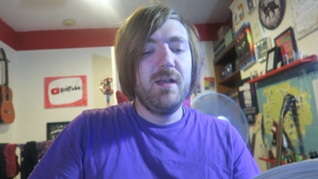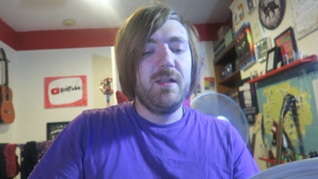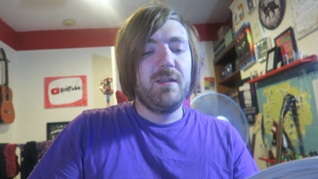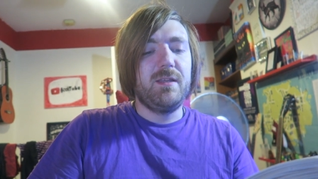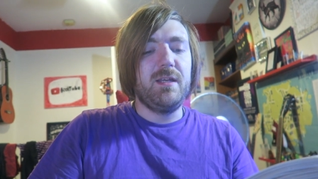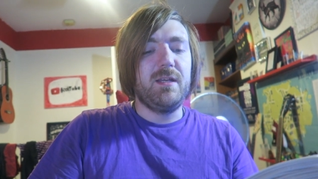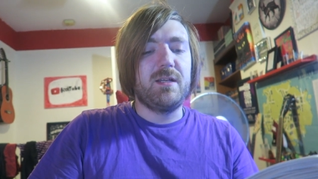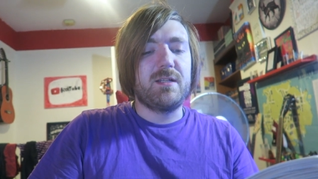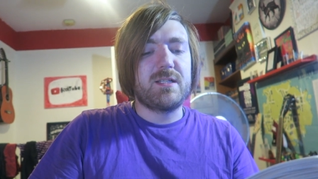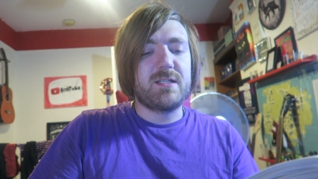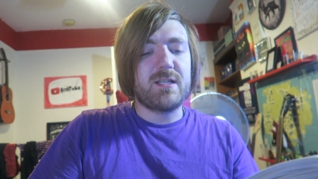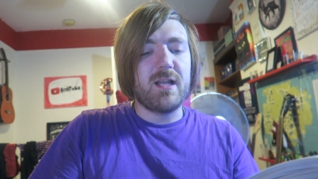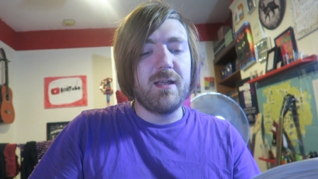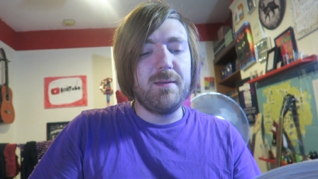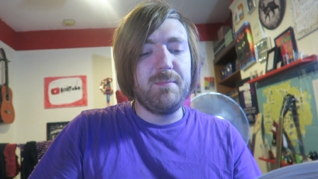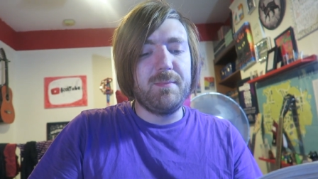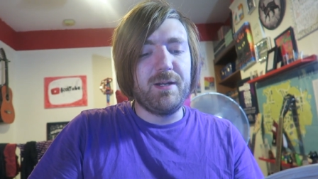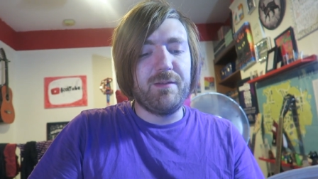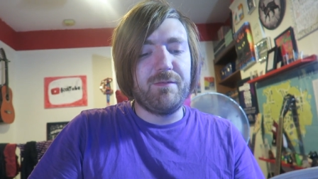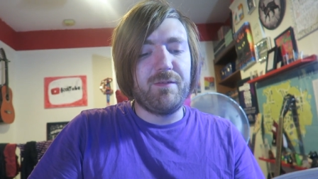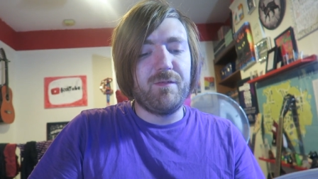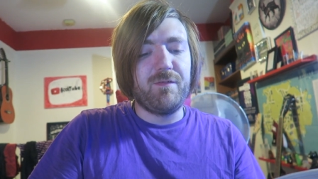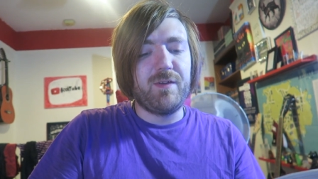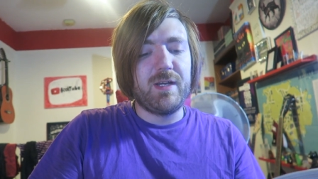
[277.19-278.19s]
the
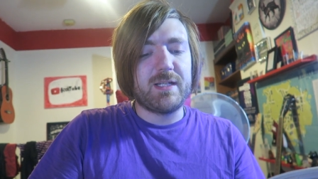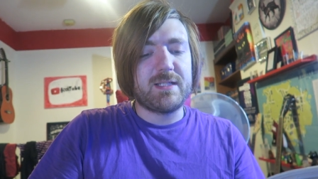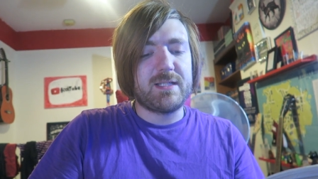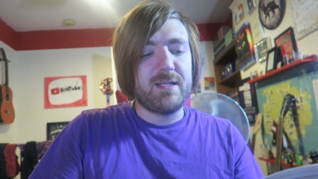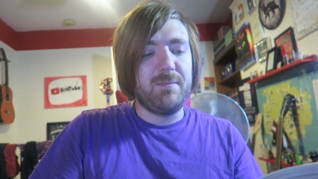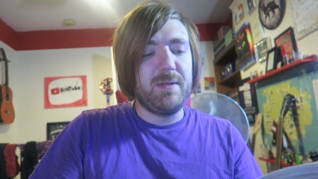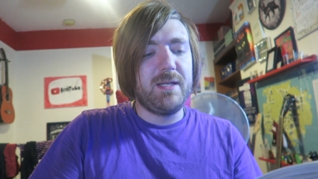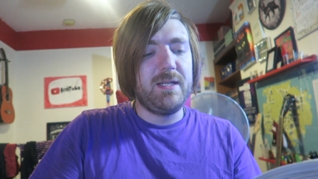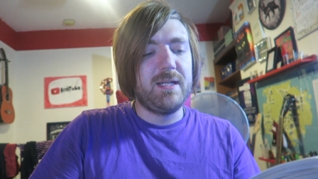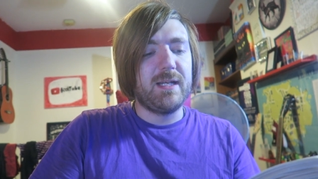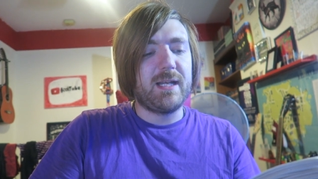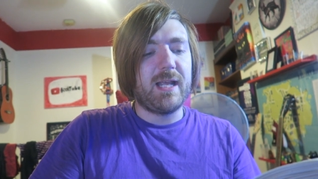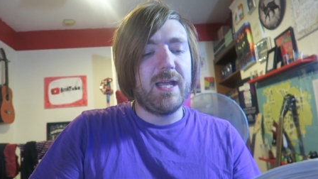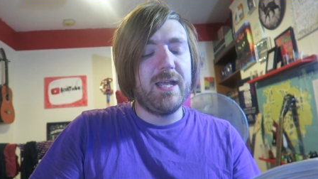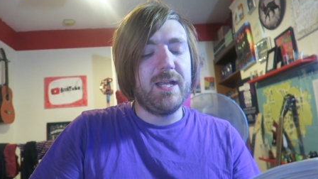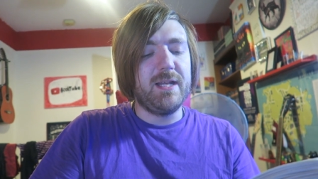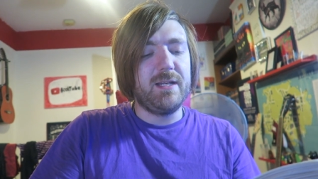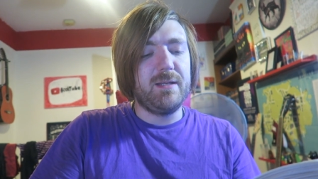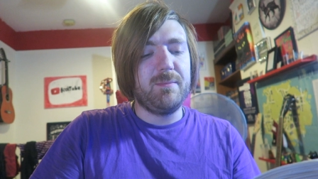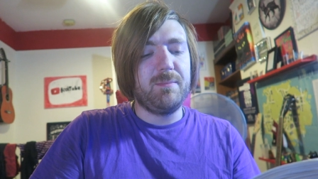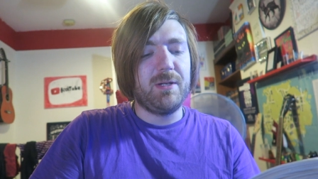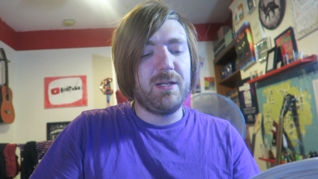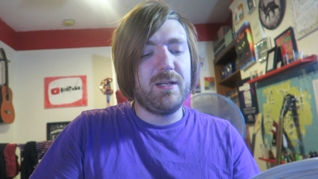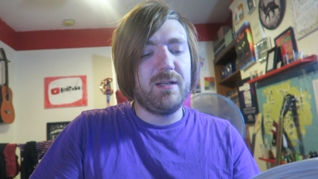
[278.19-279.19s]
excitement of the victim indicated
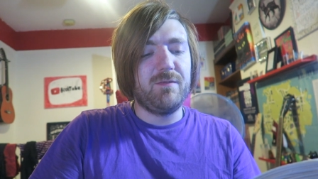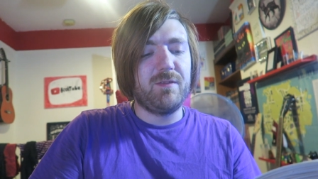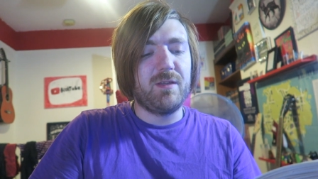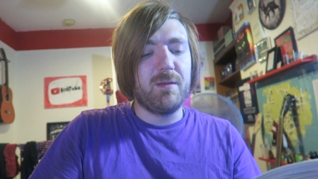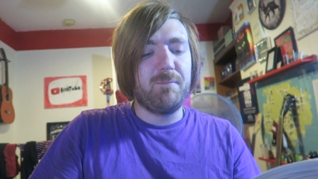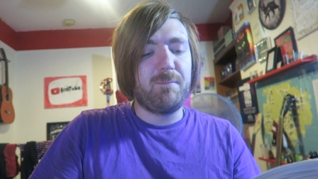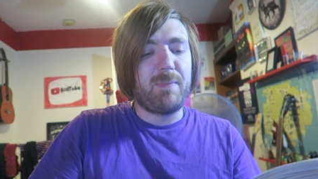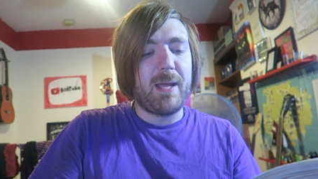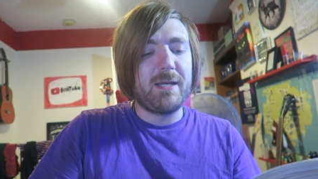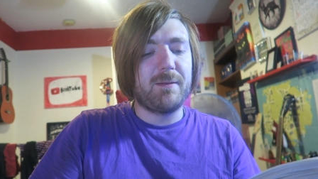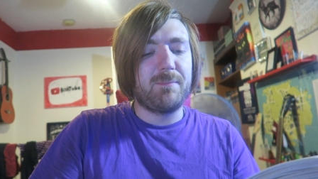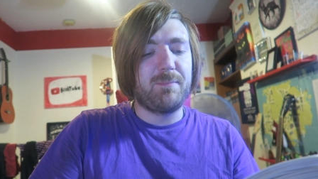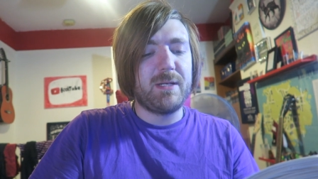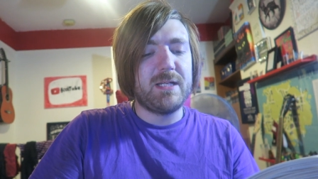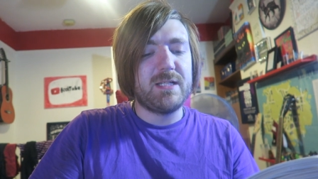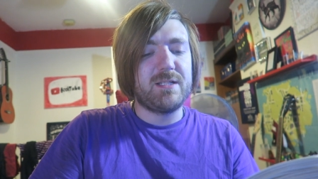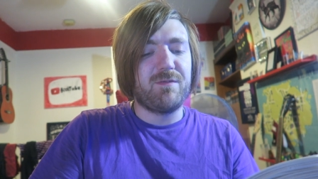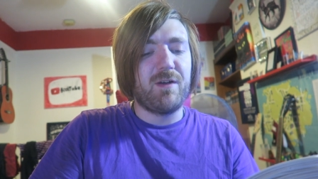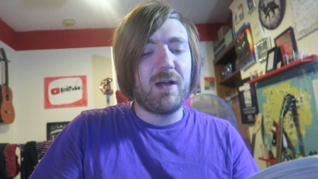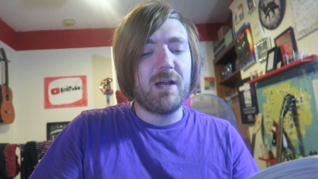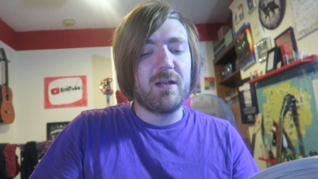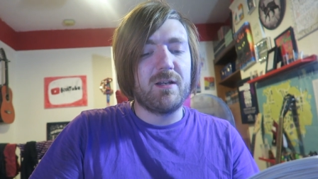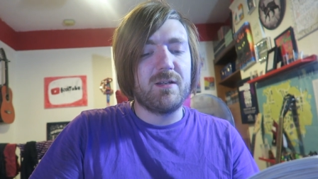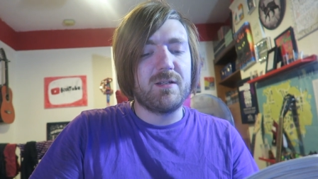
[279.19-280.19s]
he believed that Begbie's
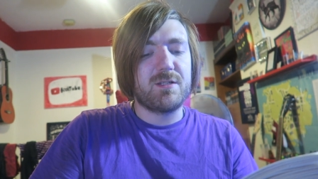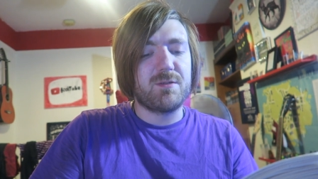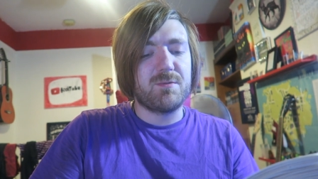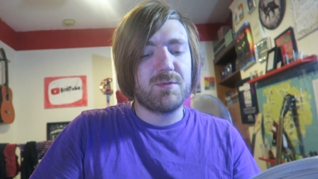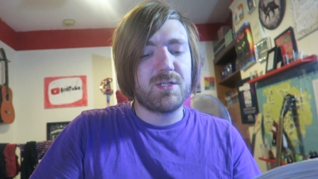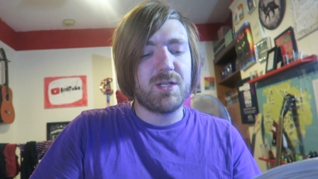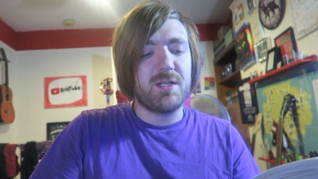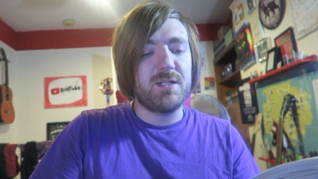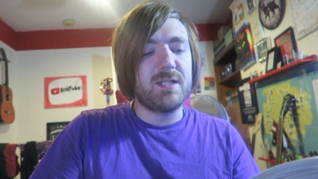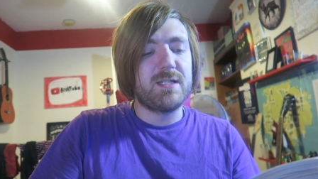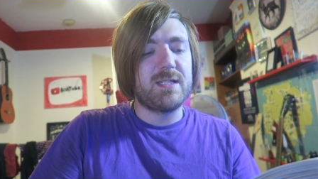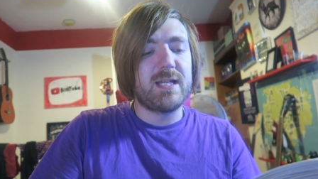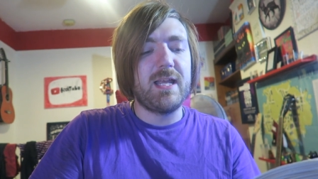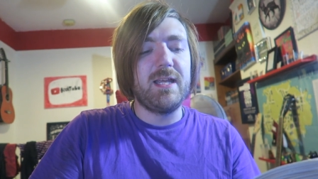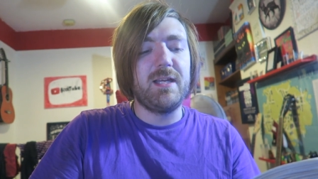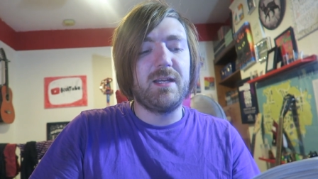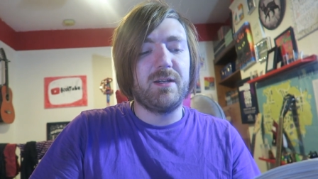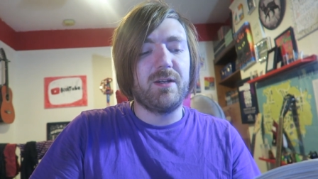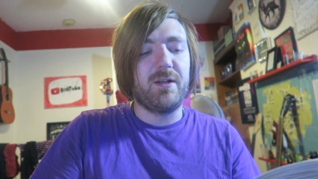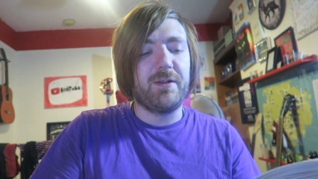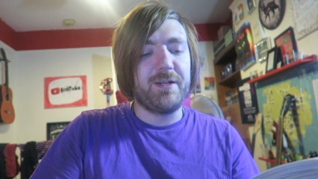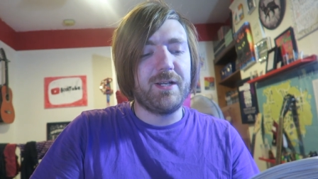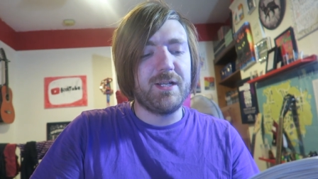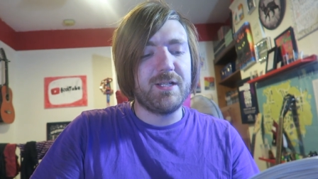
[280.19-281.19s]
violence was
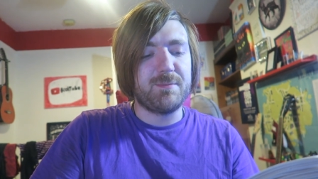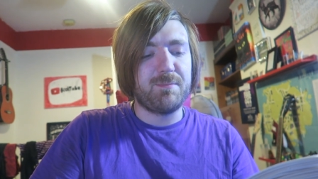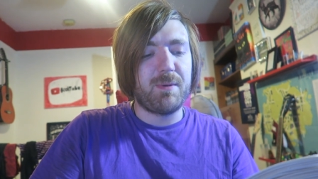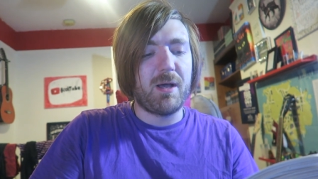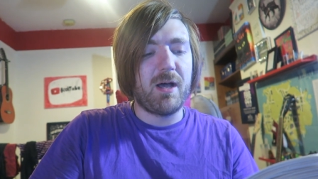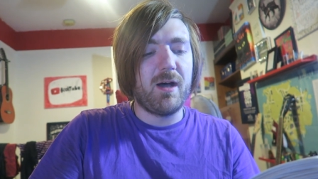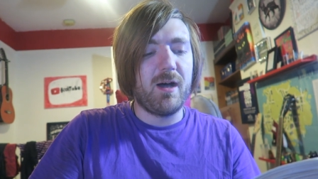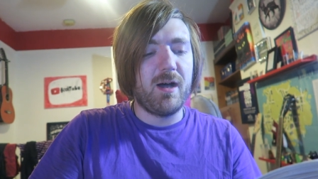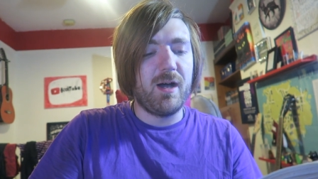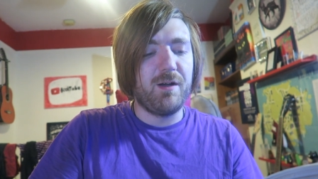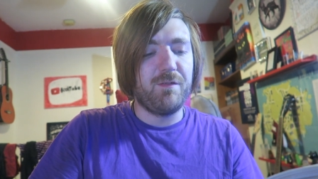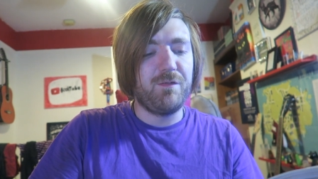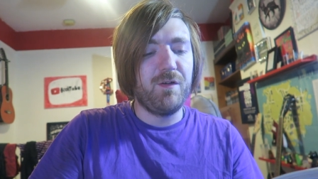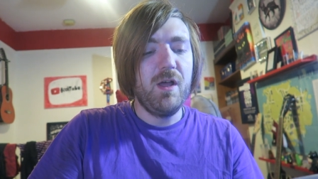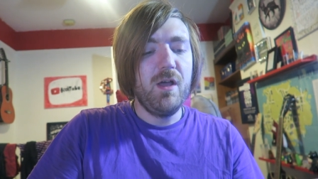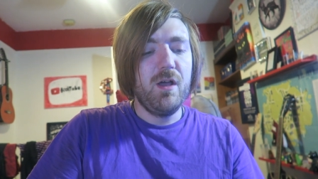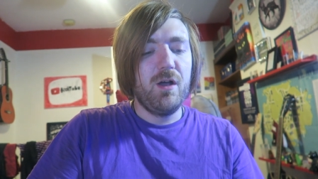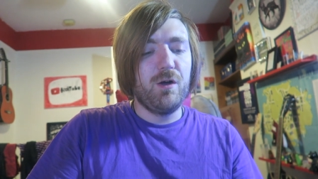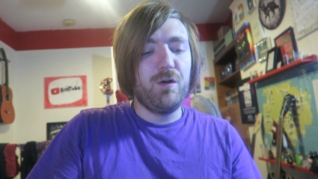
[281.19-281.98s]
undertaken on his behalf,